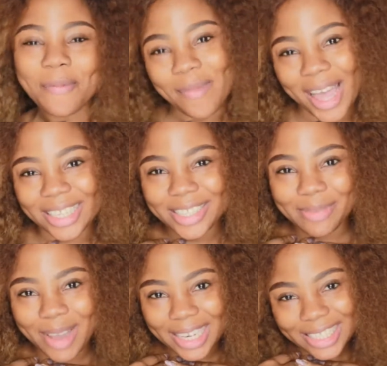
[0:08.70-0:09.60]
back to
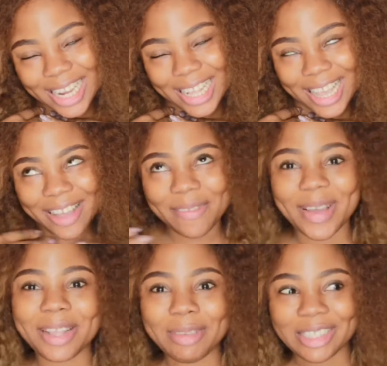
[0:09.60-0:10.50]
my channel.
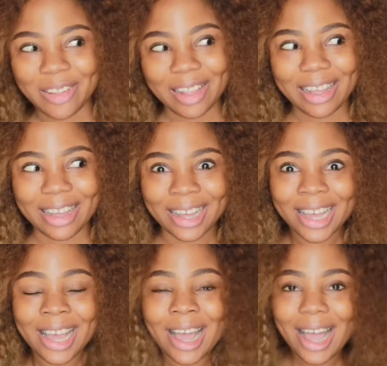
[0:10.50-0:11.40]
My name is Lorlla
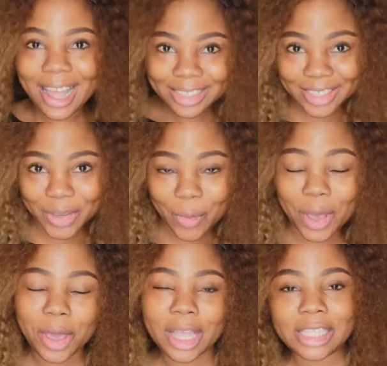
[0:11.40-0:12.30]
and today
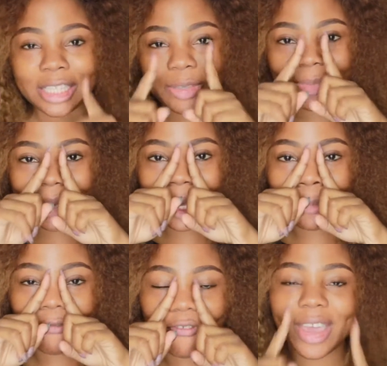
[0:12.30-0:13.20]
we're going to
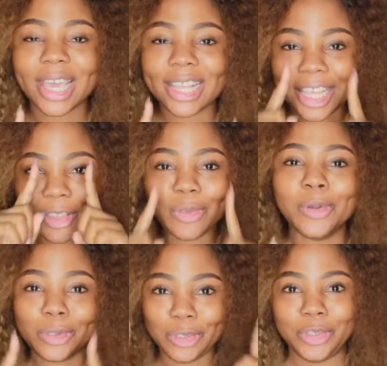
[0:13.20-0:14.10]
be faking a
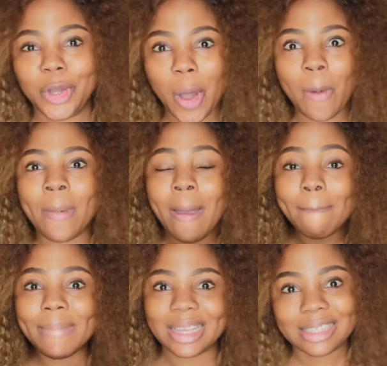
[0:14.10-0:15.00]
nose job.
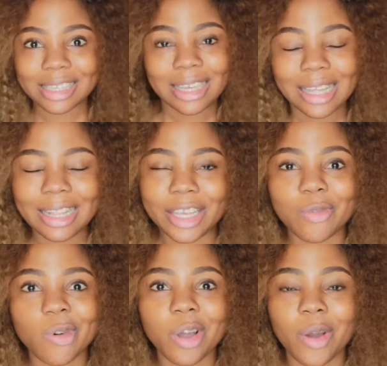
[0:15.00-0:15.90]
Basically,
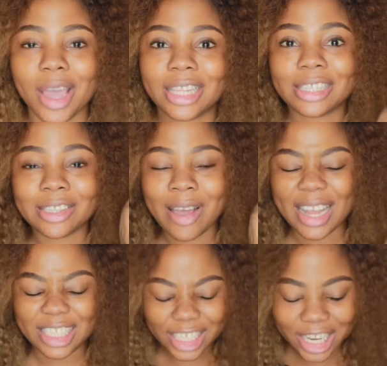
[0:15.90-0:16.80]
we're going
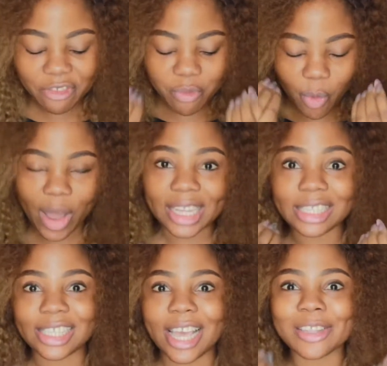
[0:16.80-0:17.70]
to achieve
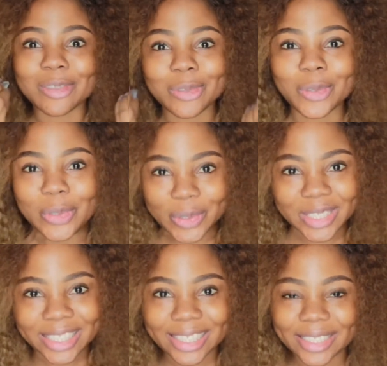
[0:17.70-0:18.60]
pointed
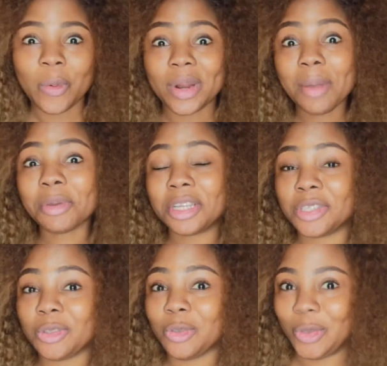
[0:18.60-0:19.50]
nose. What I'm going
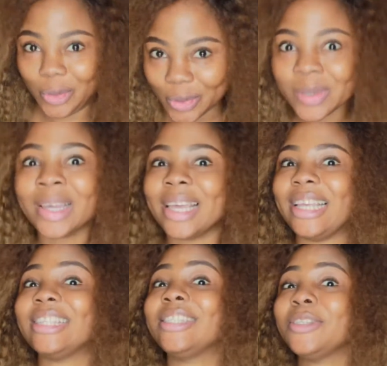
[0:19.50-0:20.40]
to do
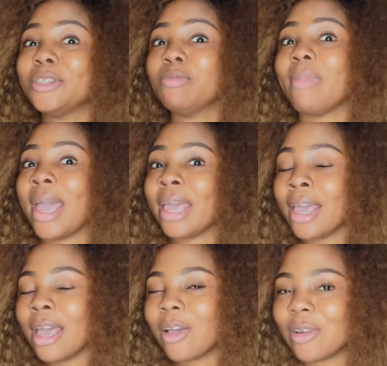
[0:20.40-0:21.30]
is use my
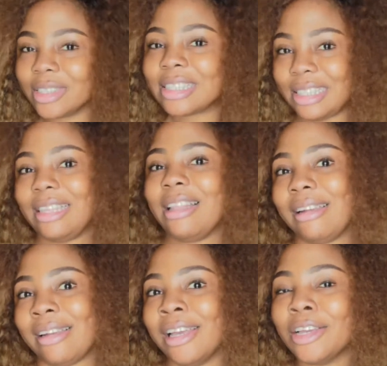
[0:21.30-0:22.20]

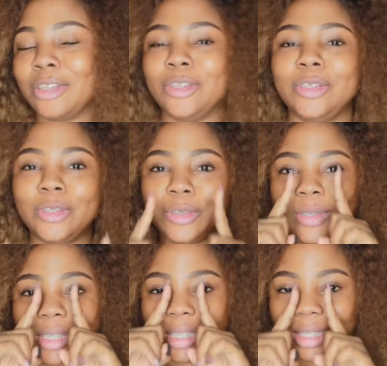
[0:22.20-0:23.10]
concealer to
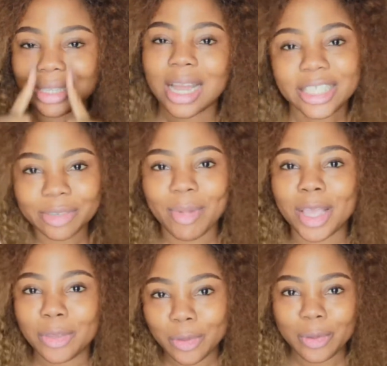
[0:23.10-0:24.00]
snatch
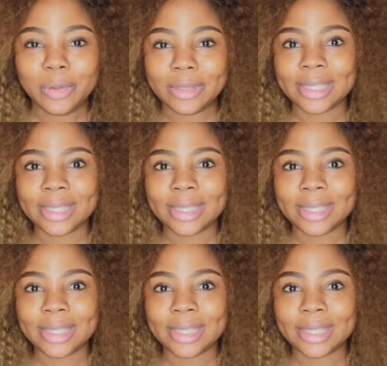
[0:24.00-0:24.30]
my nose.